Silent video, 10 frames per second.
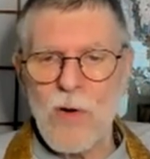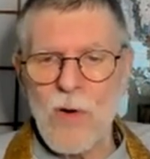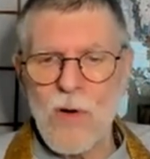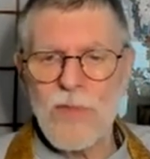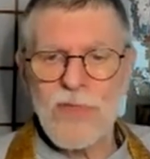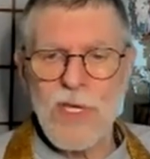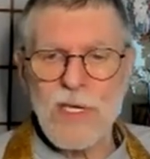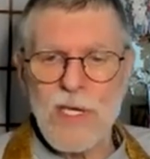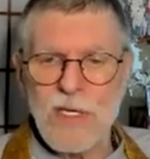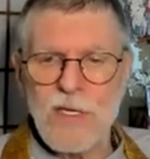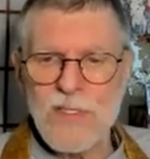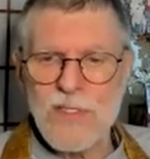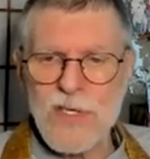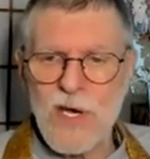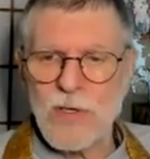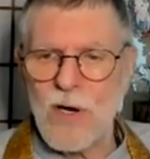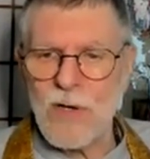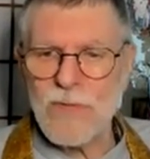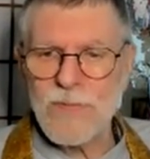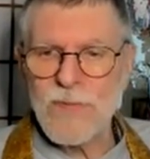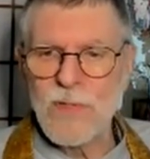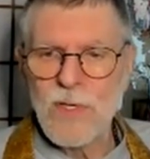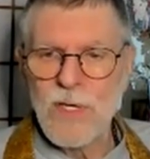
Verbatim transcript: all thinking is cut off.